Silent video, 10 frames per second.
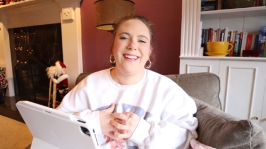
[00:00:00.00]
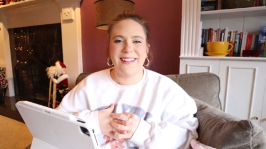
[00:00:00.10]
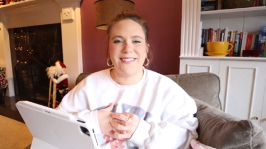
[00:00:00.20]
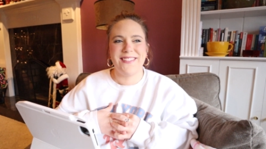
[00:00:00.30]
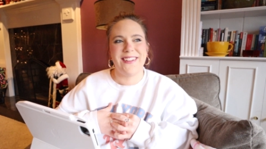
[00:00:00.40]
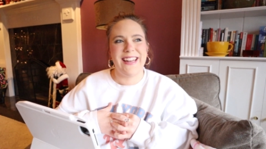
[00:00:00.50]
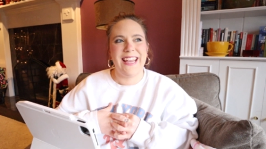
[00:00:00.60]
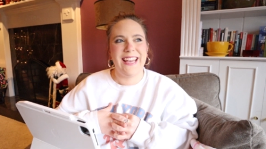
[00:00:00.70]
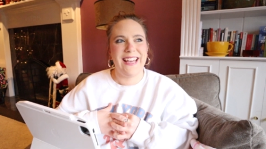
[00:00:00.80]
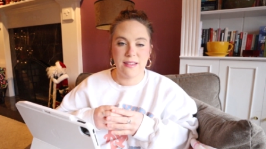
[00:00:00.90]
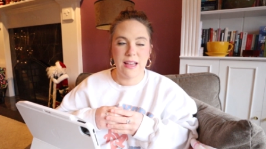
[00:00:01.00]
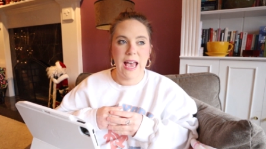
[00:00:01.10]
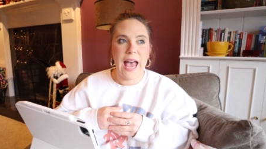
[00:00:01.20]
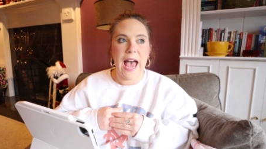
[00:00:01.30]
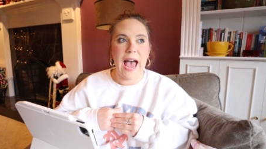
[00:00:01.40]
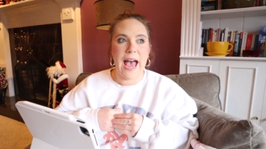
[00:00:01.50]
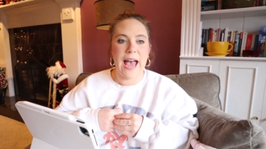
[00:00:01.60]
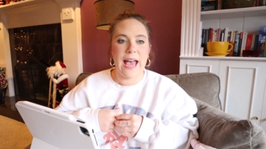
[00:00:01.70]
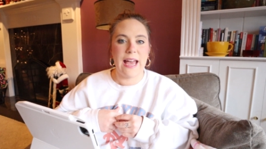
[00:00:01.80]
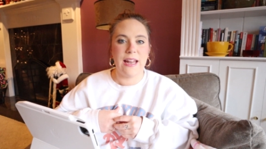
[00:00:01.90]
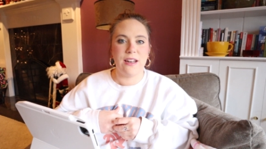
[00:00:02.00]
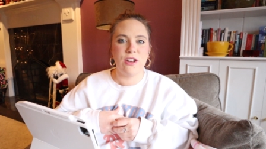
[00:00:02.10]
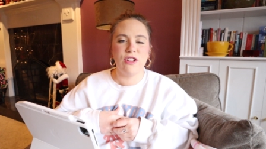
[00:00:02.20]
That was funny. And